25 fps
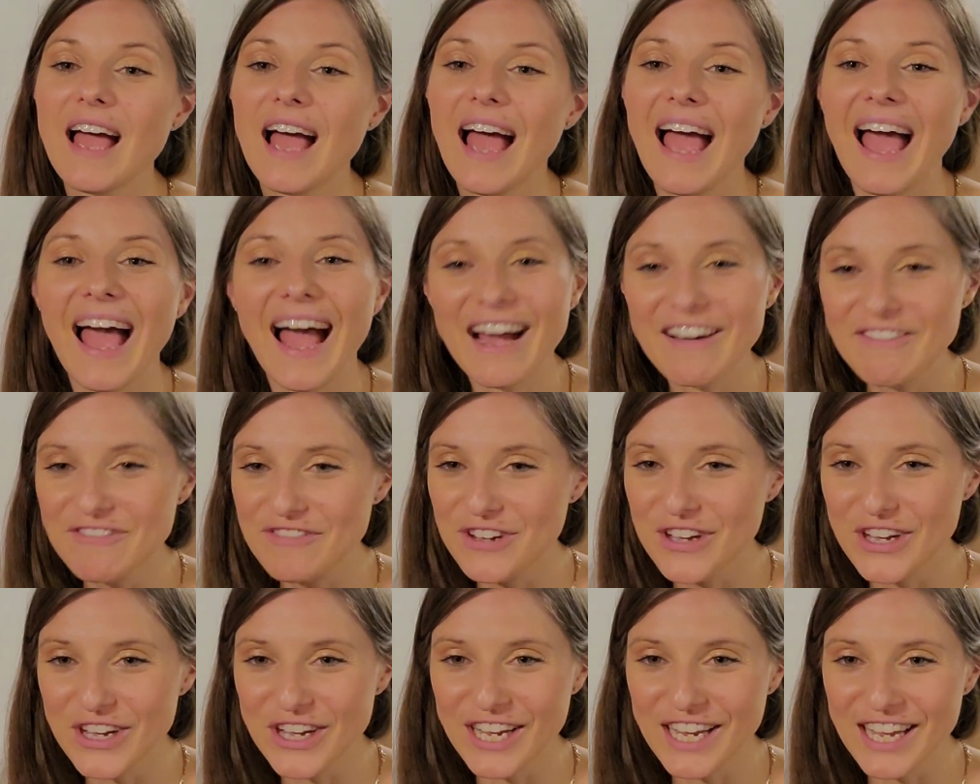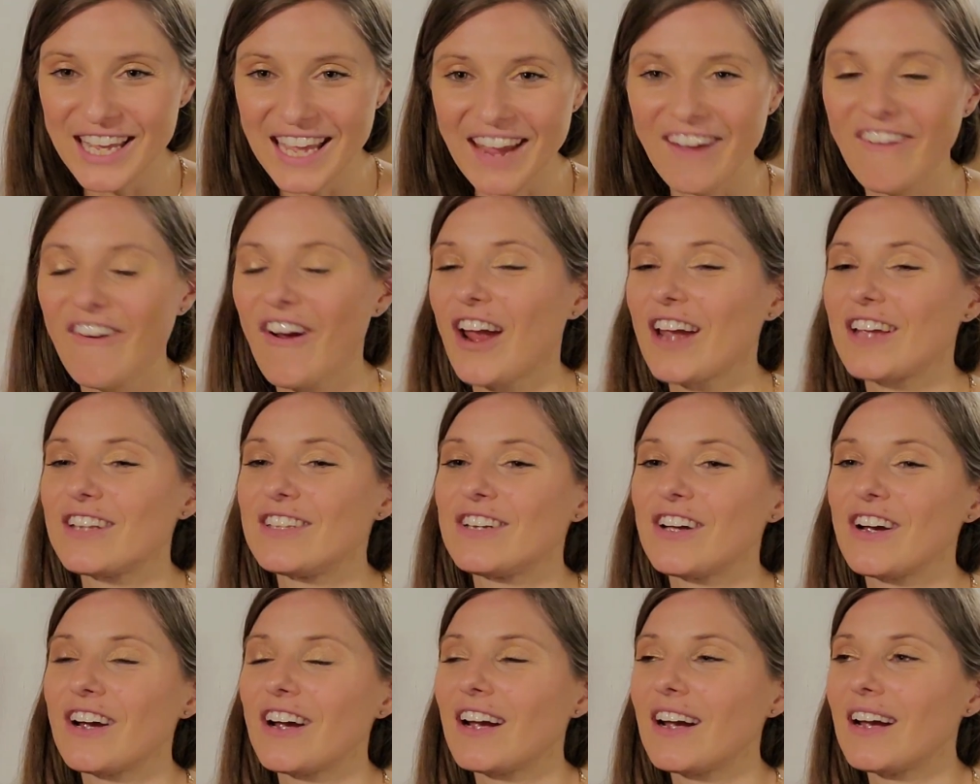have good
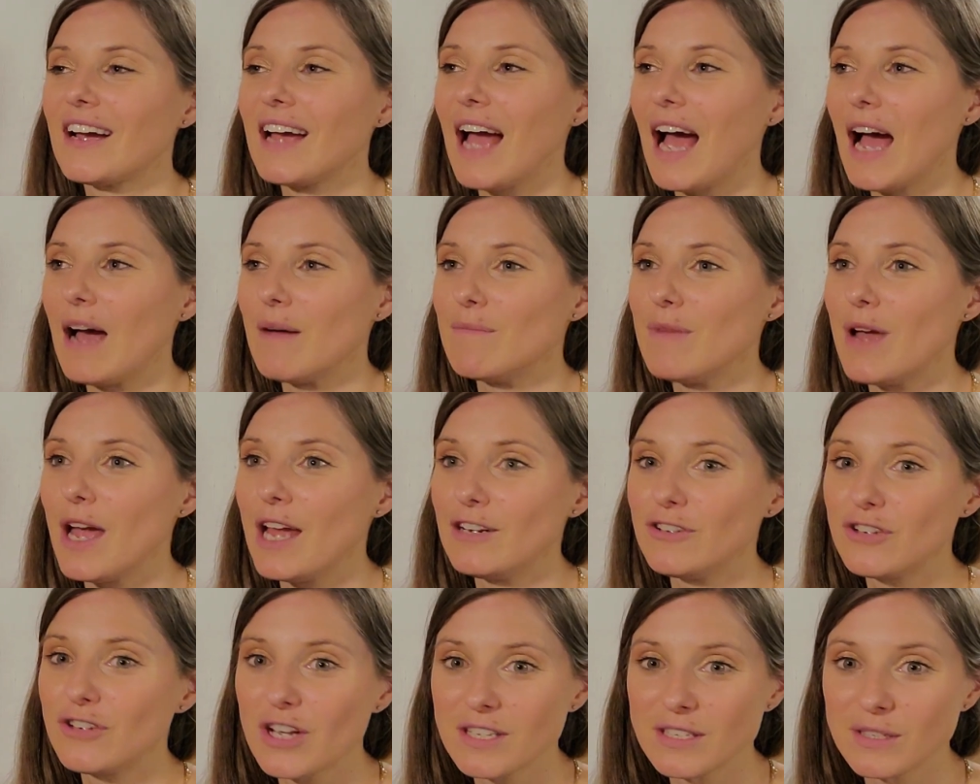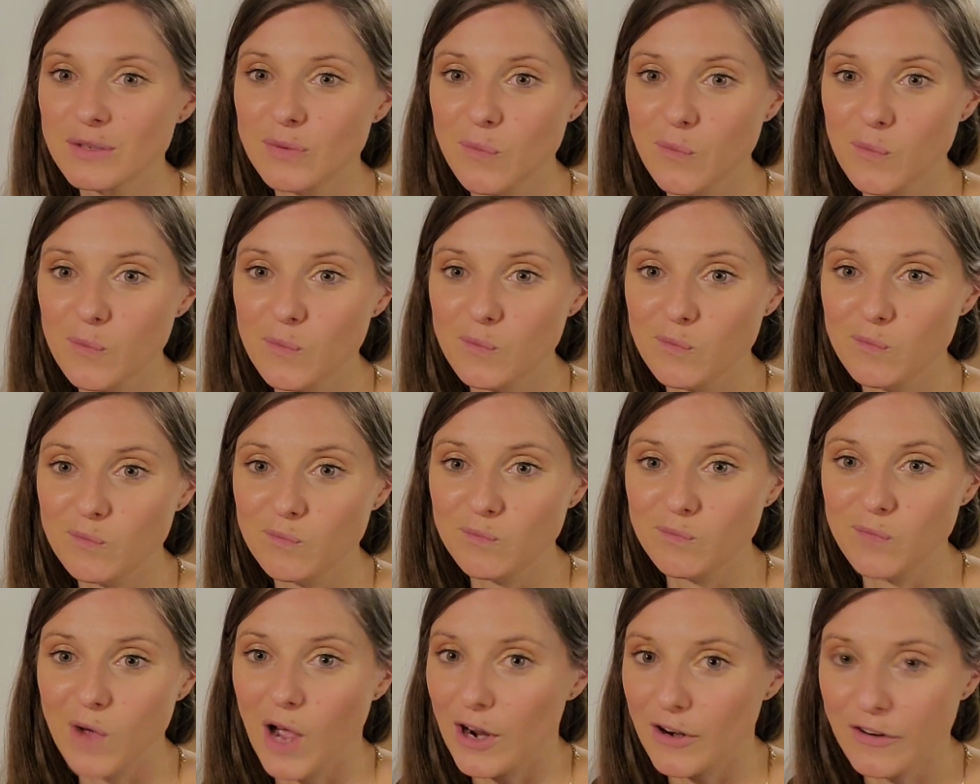character, and just
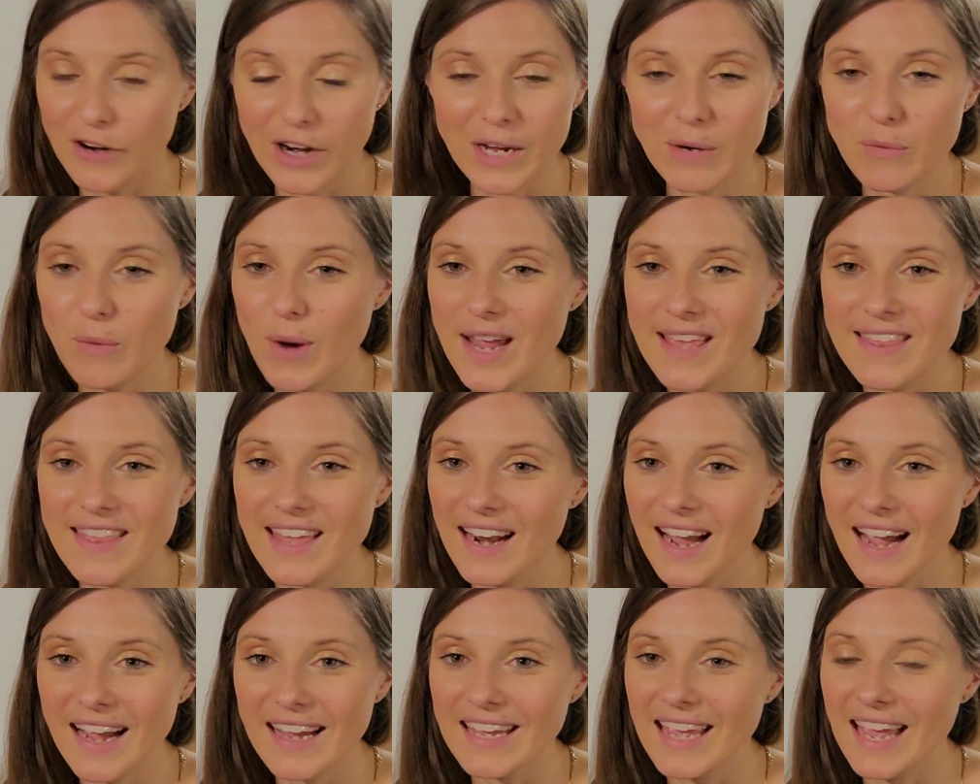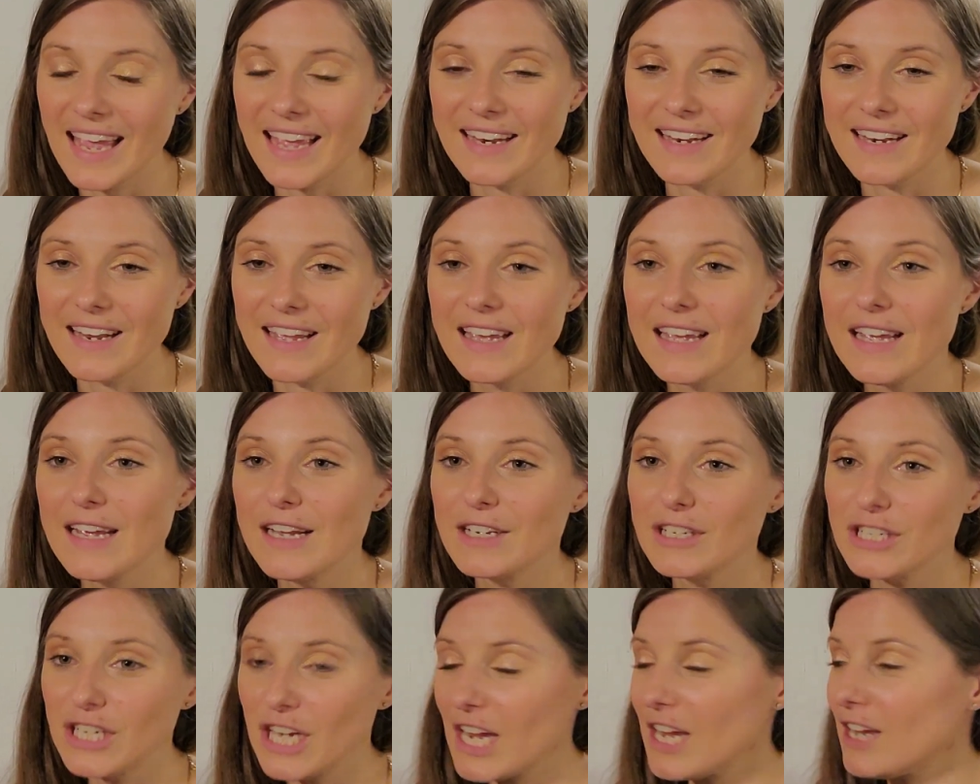a great way that I can
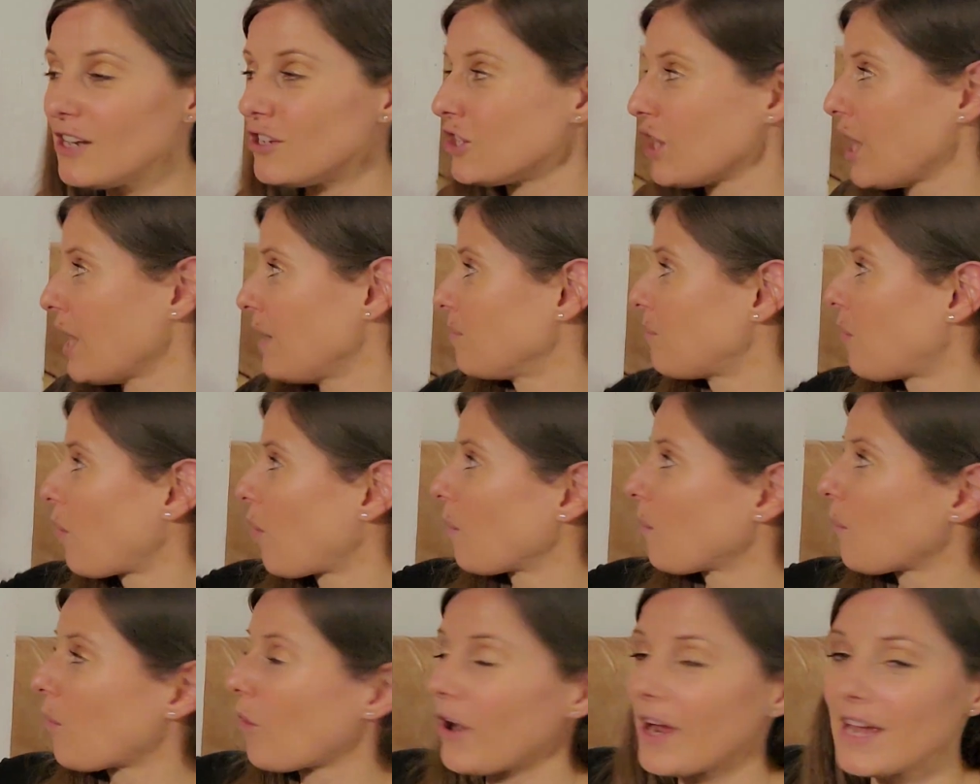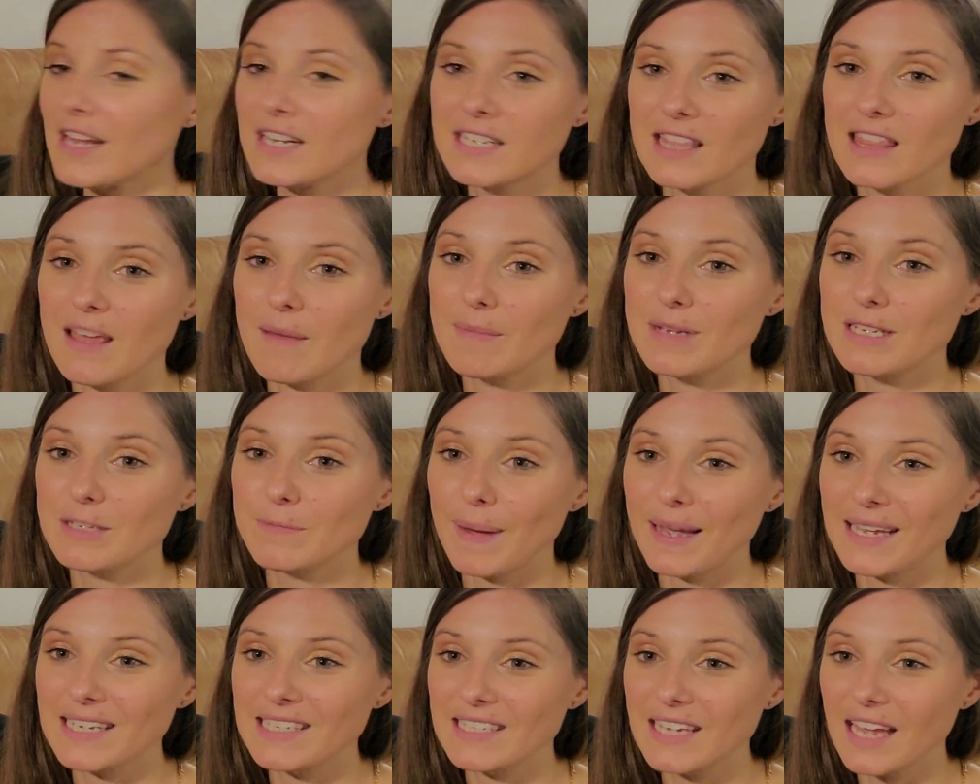teach and pour more into them is
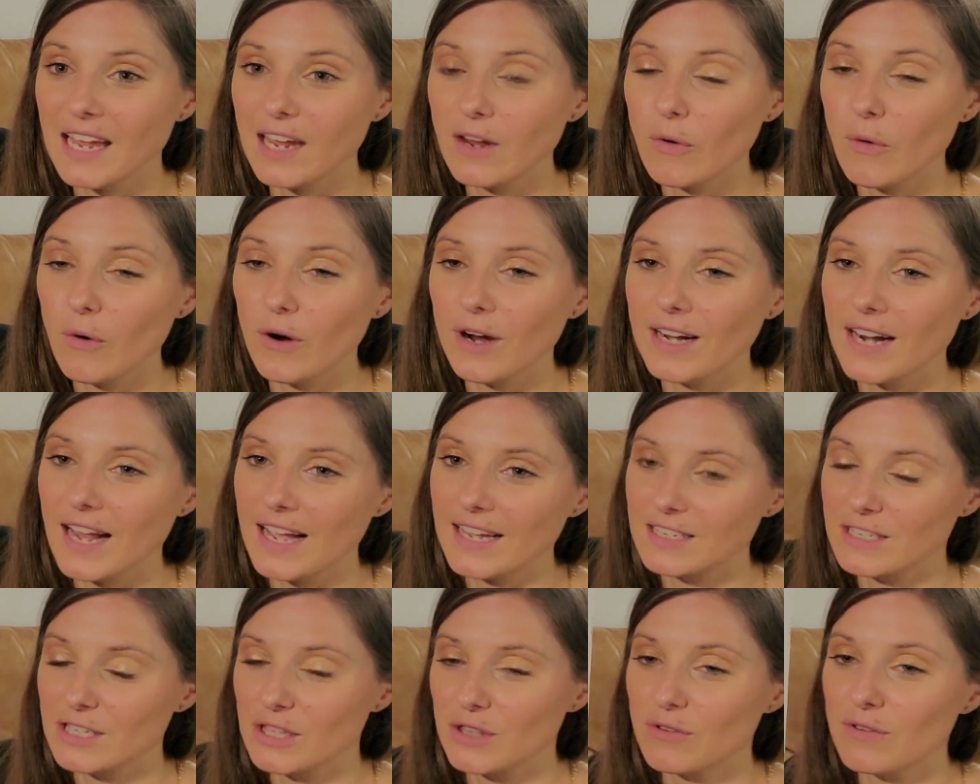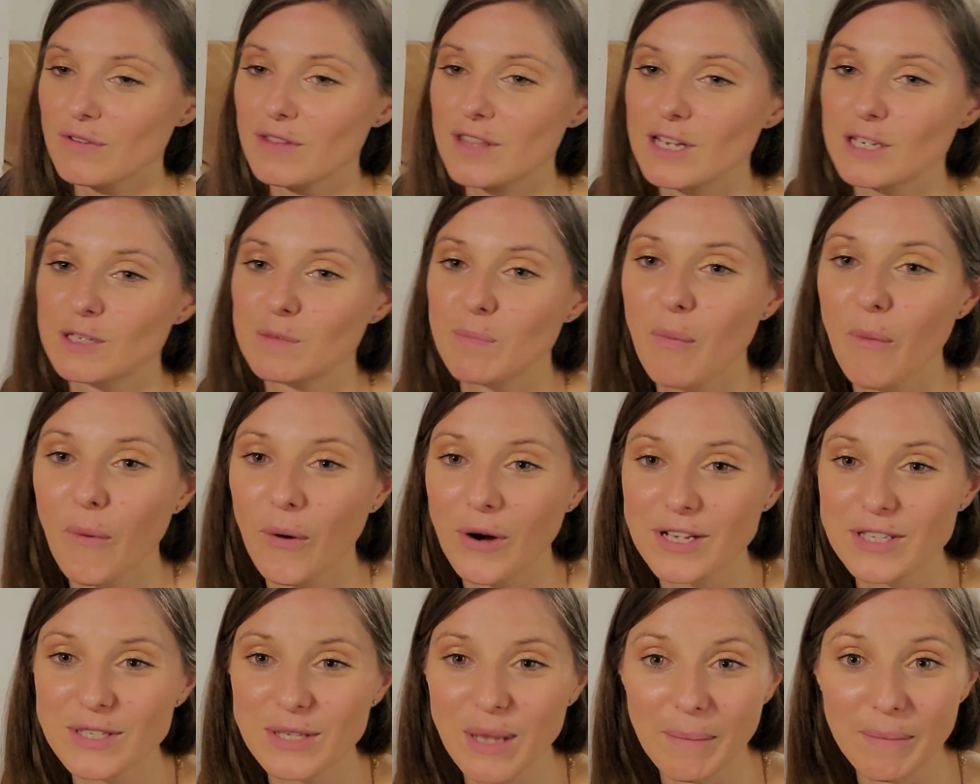by staying organized through this
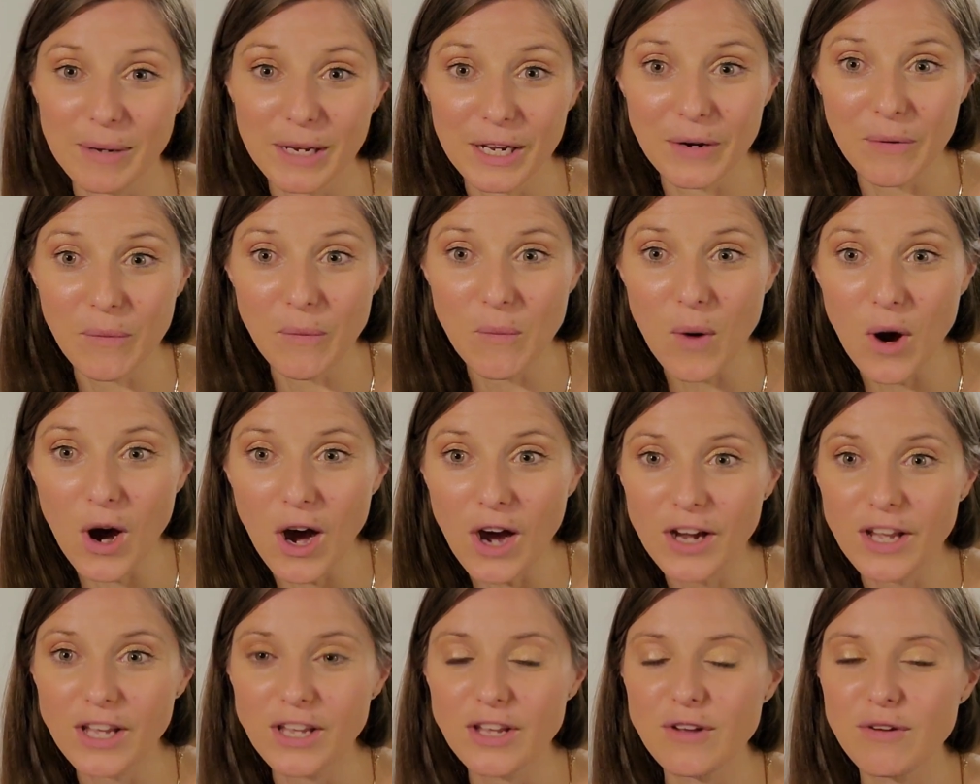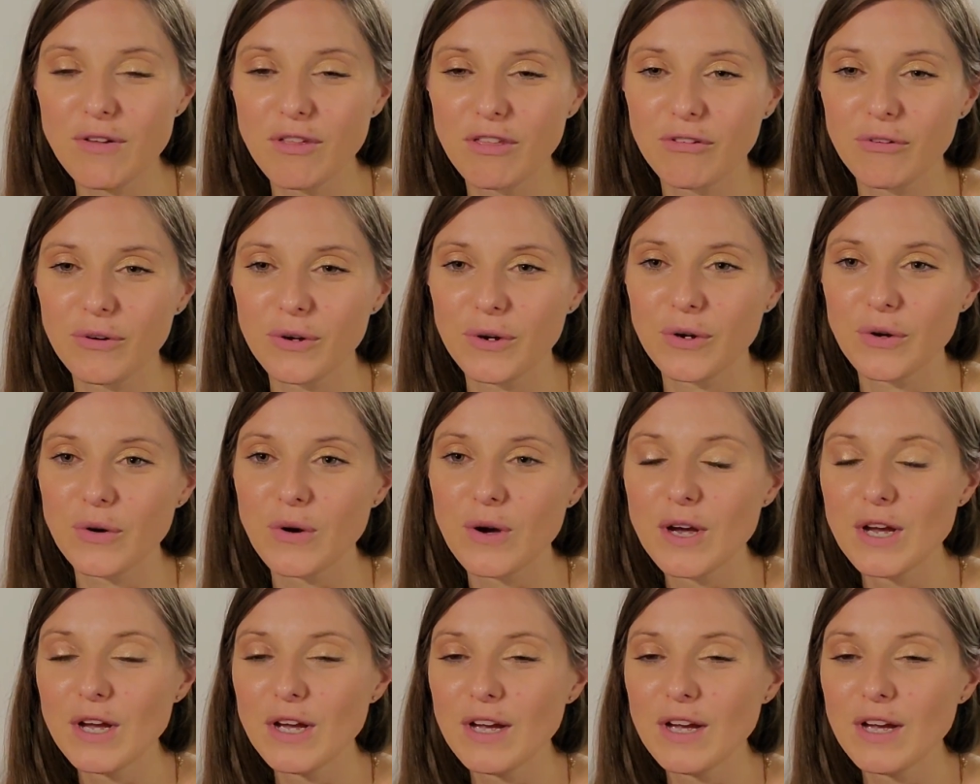board. So I'm going to walk you through